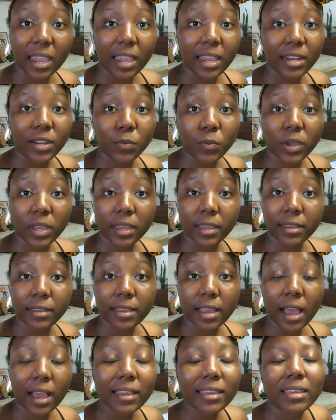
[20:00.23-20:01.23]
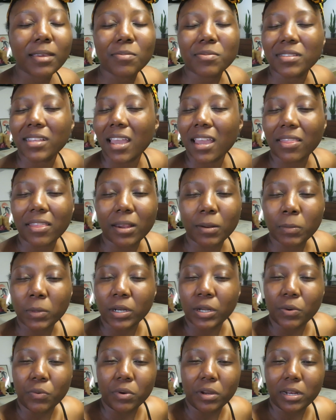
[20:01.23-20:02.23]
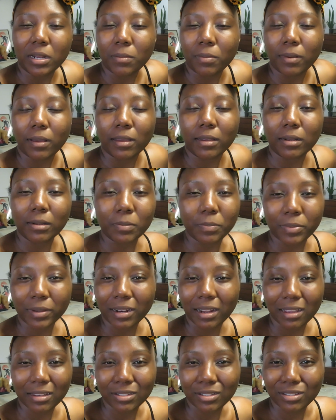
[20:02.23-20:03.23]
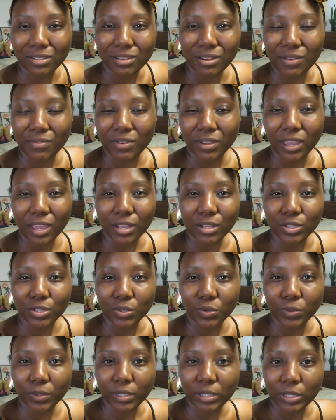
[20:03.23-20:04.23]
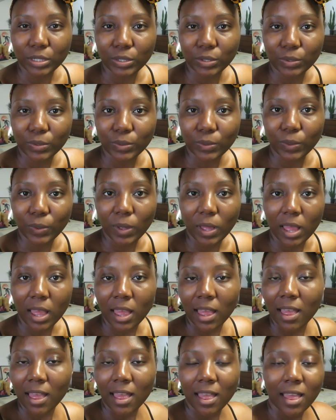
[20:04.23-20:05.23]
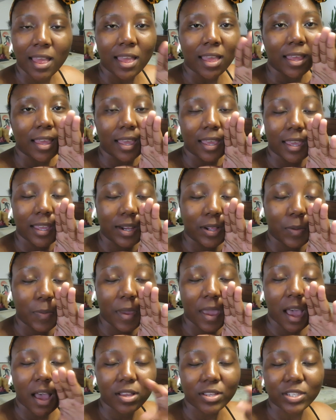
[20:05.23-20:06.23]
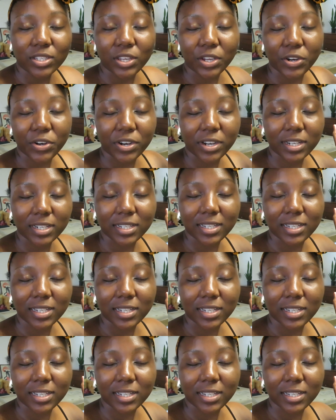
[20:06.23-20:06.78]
Anyway, I keep saying that I'm gonna read about it, but I just never get to it, so it'll be our secret.